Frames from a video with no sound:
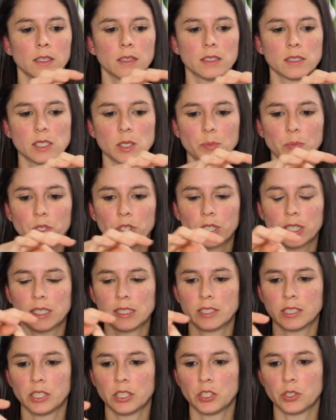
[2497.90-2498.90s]
the zipper
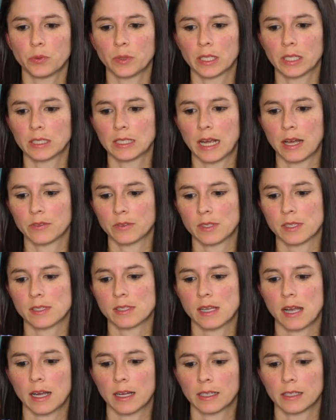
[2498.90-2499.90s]
continuing down the
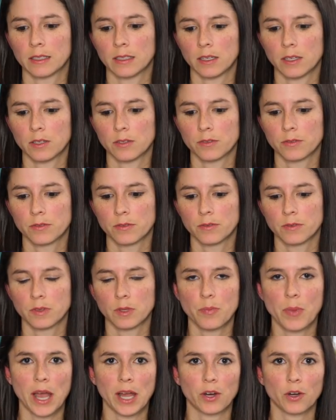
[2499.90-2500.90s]
side of
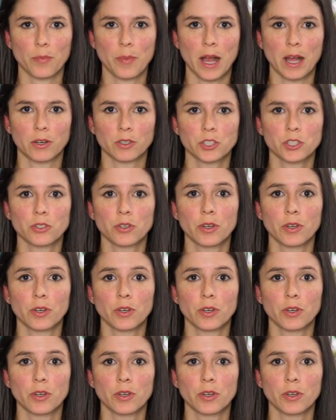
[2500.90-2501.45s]
the bag or pouch.